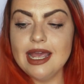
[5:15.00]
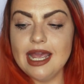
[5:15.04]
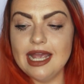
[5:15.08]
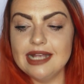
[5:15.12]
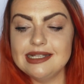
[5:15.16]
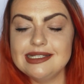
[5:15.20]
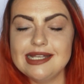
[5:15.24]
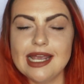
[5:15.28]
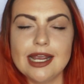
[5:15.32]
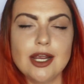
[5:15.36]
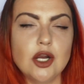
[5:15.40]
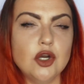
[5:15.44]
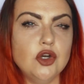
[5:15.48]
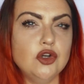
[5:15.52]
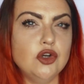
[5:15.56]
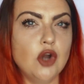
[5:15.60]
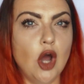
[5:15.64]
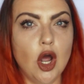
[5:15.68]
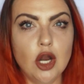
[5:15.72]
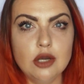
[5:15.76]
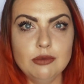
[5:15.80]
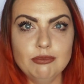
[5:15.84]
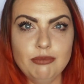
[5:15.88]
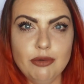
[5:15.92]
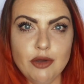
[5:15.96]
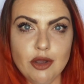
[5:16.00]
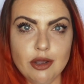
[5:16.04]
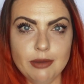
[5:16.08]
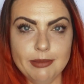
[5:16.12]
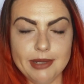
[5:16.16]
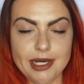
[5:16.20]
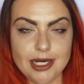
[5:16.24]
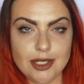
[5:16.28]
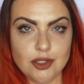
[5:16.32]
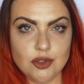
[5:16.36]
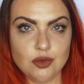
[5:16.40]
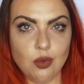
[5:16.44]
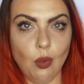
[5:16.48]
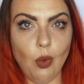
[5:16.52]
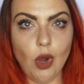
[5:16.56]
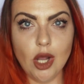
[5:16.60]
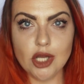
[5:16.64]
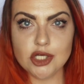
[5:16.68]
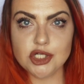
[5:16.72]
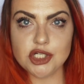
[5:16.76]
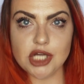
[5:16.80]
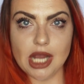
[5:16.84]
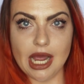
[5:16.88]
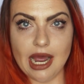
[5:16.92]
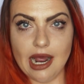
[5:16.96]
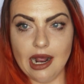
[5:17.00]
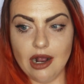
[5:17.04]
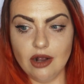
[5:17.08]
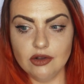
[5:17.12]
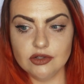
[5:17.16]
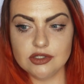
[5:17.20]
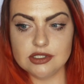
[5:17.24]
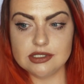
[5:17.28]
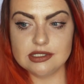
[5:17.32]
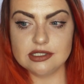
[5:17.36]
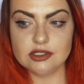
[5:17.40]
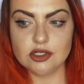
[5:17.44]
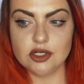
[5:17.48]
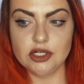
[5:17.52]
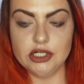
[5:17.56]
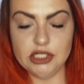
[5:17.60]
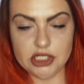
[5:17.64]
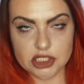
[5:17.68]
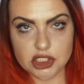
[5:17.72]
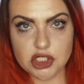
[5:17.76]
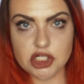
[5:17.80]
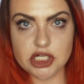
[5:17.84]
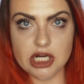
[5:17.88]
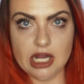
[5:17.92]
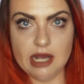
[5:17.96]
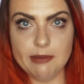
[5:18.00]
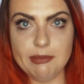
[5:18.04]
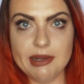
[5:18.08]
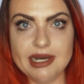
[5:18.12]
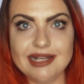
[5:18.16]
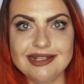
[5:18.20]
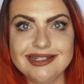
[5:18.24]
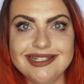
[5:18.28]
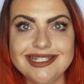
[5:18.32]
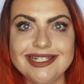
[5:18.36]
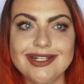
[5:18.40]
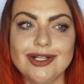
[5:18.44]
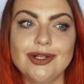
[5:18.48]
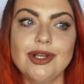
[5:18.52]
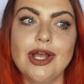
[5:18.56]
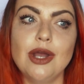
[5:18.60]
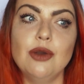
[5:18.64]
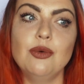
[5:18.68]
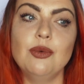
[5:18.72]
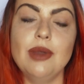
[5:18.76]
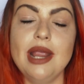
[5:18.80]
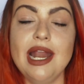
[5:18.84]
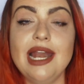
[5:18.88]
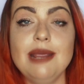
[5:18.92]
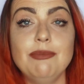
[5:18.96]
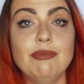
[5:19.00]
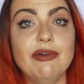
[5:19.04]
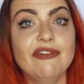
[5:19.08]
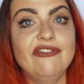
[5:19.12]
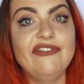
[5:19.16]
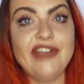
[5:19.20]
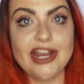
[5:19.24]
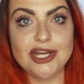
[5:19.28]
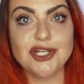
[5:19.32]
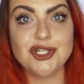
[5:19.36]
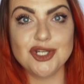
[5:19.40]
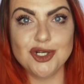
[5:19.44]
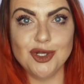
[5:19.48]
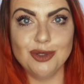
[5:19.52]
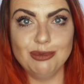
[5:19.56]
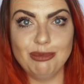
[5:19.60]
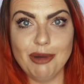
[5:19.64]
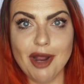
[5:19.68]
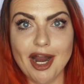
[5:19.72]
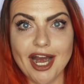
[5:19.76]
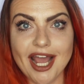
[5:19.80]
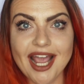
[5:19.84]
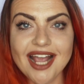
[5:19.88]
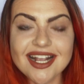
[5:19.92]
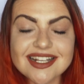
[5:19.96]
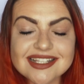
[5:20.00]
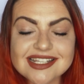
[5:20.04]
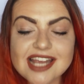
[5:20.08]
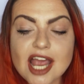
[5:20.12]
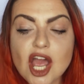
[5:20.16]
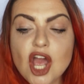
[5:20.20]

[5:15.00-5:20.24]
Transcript: It's like a non-permanent wash out conditioner, but it's still a really professional product.